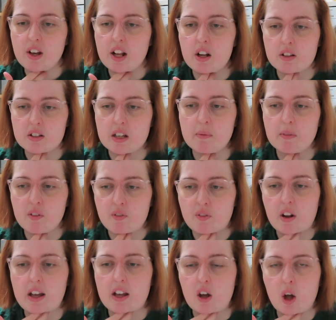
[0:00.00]
It looks like my
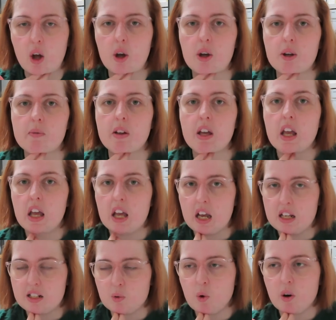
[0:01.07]
flight home
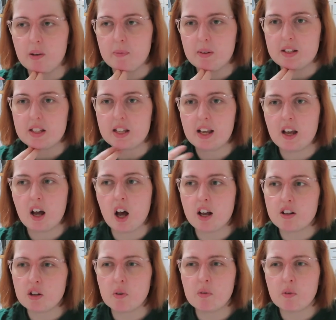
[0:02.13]
is quite busy. I
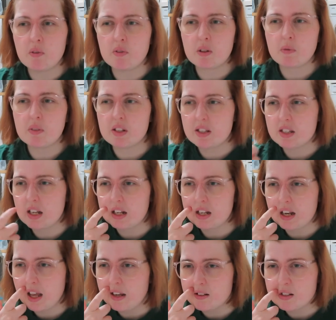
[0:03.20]
don't know if someone's sitting
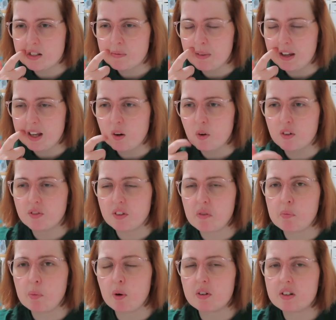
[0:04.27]
next to me or if
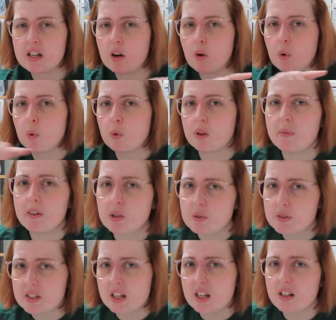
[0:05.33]
they've blocked out all the middle
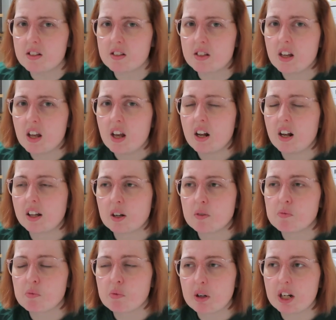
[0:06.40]
seats. Like,
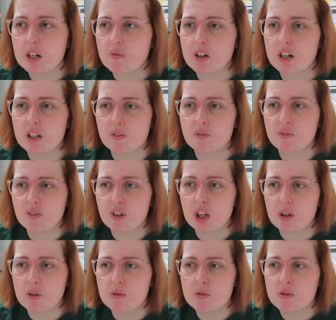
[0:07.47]
I'm really, really
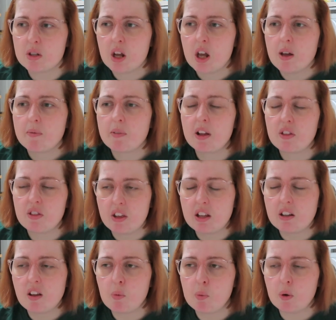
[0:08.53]
confused. But I think
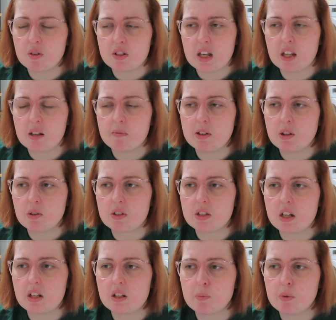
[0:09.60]
they've blocked out the middle
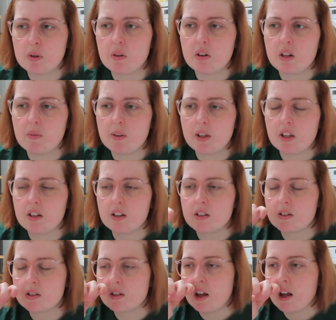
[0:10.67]
seats purely because